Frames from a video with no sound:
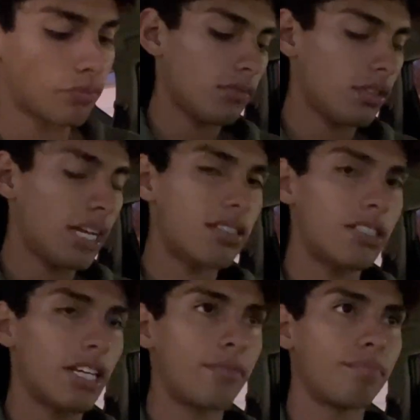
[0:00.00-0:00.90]
That's
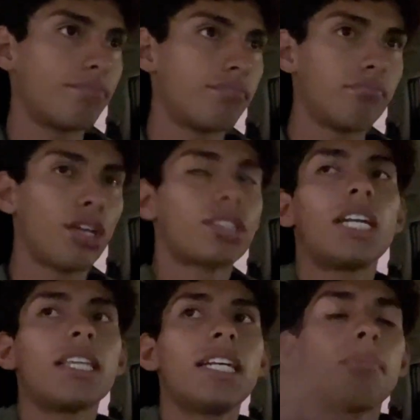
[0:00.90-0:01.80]
it. There's
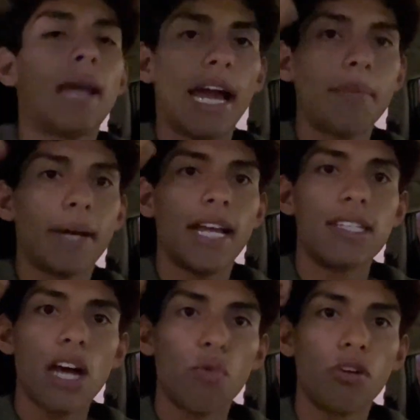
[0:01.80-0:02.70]
nothing in my head. My
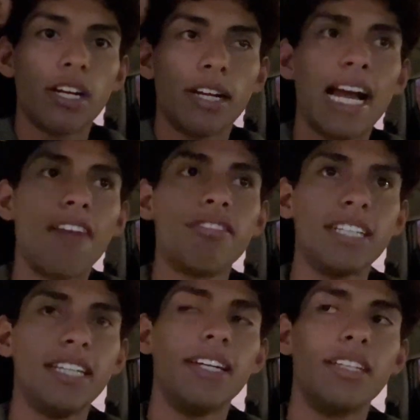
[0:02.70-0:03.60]
head's not working. I haven't
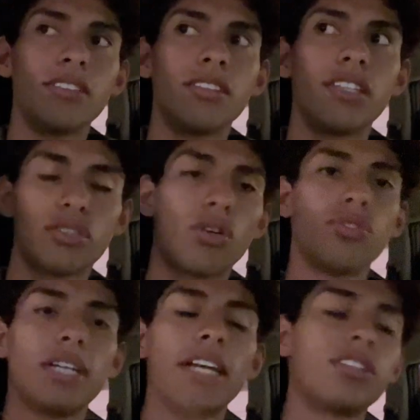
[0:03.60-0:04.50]
eaten this whole
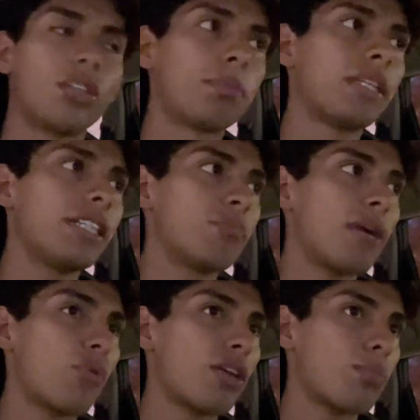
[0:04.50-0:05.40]
day, so please
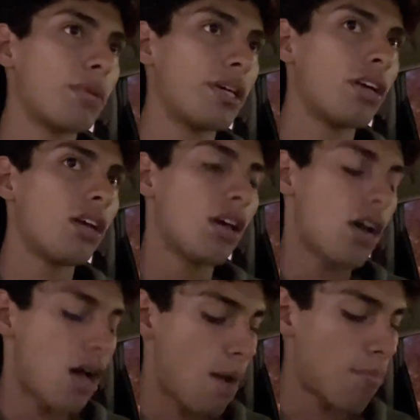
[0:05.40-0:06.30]
bear with me.
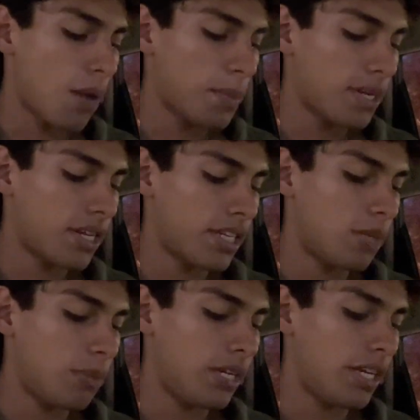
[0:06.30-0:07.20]
I'm probably gonna
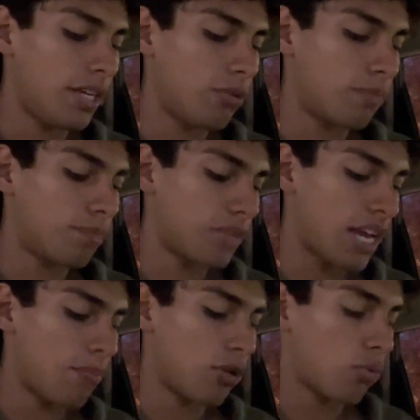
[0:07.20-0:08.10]
keep eating and
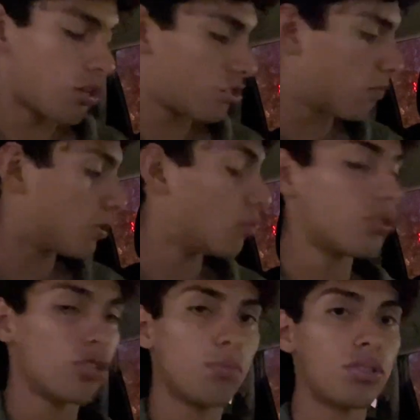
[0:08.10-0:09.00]
I'm gonna watch some
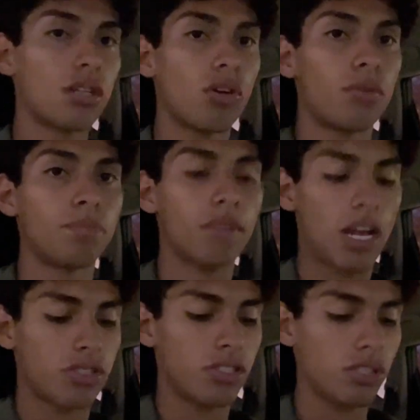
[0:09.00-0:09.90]
YouTube, so I'll
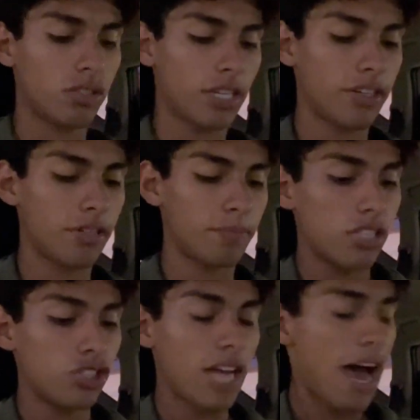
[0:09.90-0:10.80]
see you later.
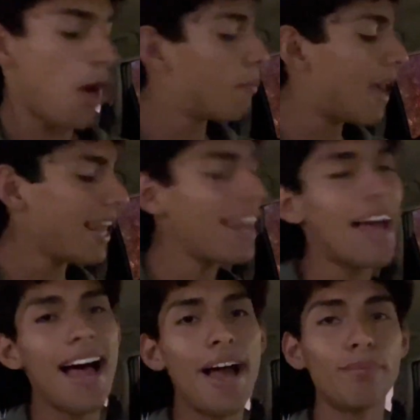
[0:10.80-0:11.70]
Ciao,
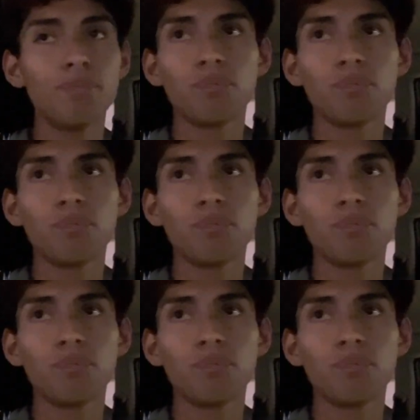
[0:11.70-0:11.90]
Bella!